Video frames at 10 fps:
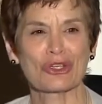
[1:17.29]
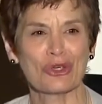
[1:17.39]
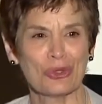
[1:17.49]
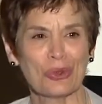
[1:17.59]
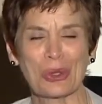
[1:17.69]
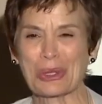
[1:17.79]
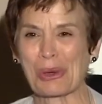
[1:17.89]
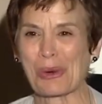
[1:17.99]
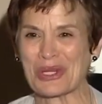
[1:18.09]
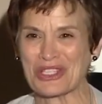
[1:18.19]
you or
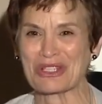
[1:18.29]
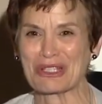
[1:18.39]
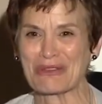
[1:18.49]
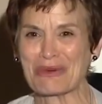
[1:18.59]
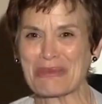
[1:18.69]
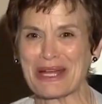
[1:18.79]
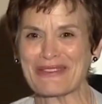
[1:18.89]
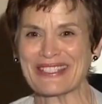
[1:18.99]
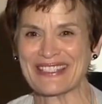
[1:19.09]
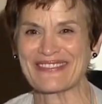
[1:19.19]
your questions for
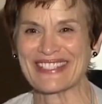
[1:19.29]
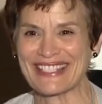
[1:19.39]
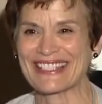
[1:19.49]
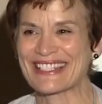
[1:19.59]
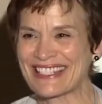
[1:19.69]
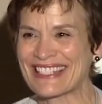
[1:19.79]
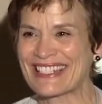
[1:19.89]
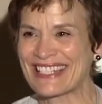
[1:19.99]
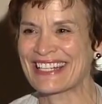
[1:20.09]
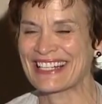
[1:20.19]
privacy reasons
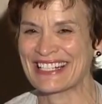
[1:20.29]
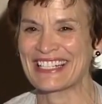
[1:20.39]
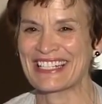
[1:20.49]
in, uh,